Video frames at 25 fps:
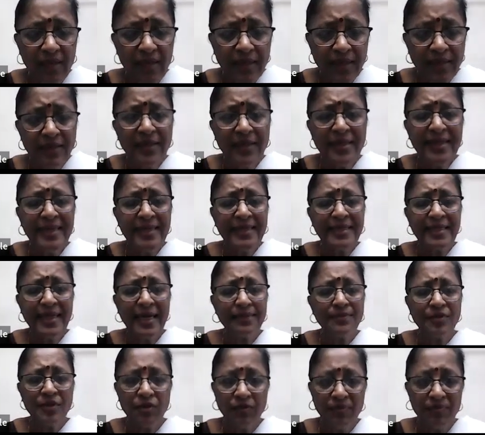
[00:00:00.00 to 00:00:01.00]
the 3
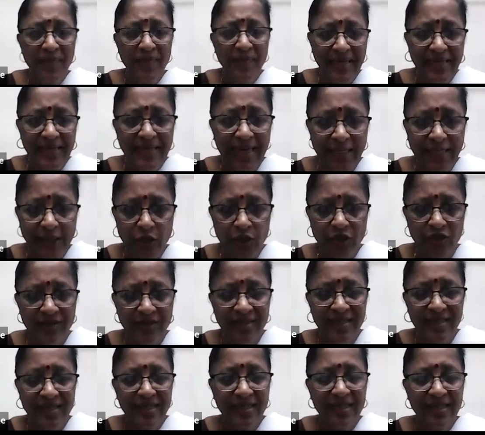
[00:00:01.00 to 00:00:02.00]
types of
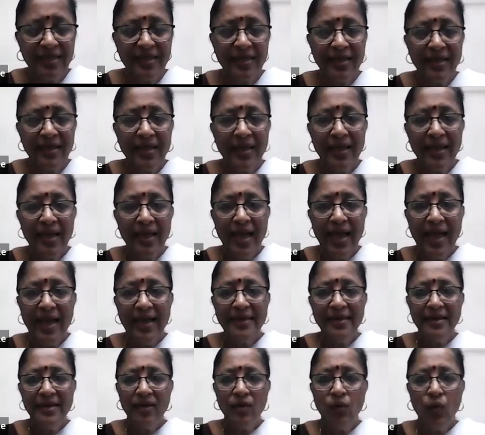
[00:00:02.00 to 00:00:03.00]
meditation.
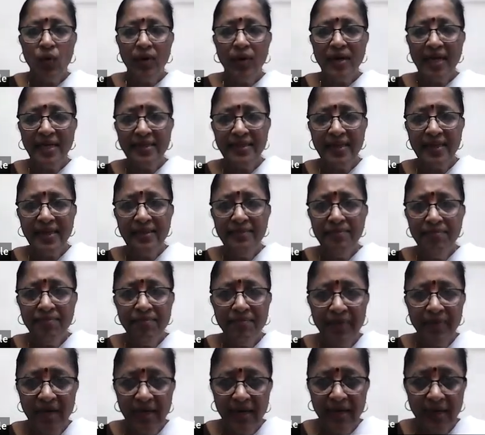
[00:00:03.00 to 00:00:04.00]
And what are they?
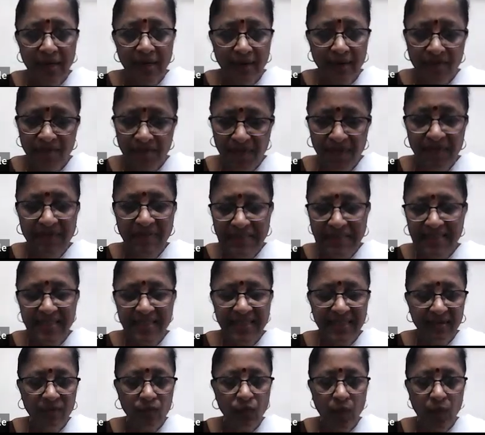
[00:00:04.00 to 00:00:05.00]
We will
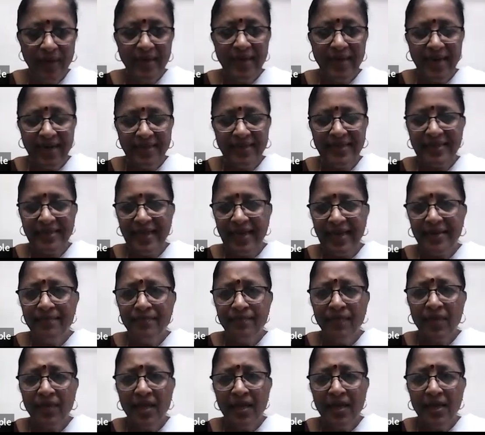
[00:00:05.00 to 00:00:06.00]
see one at a
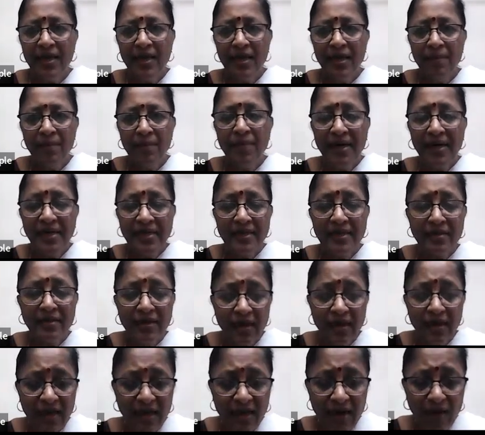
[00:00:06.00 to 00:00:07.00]
time. But
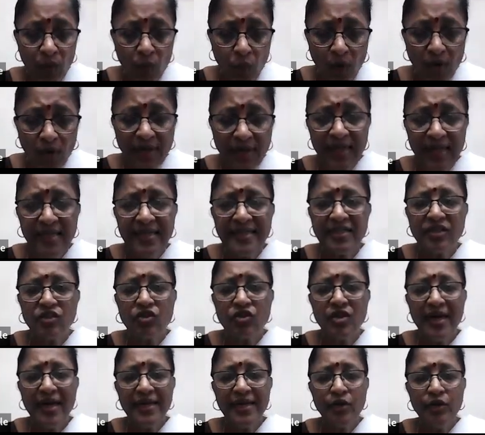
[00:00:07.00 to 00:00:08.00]
what he's
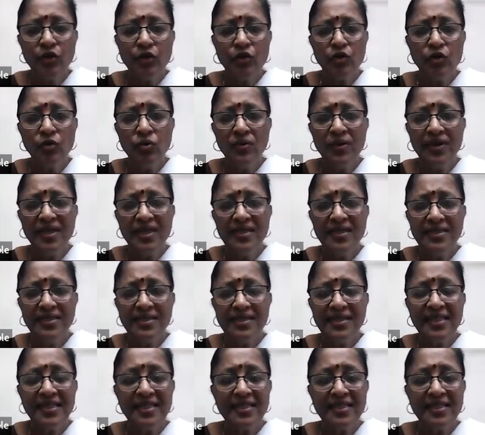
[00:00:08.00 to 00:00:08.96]
trying to do is